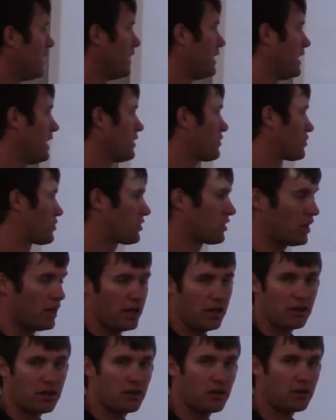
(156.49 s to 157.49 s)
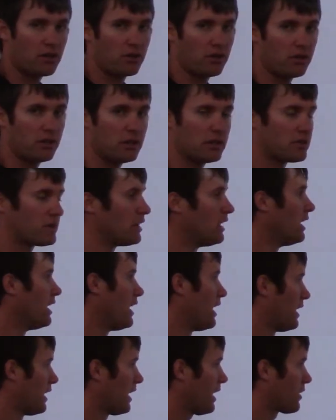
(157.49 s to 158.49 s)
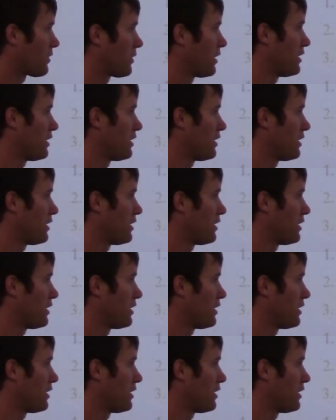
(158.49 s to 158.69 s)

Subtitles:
and HJ are congruent? And how do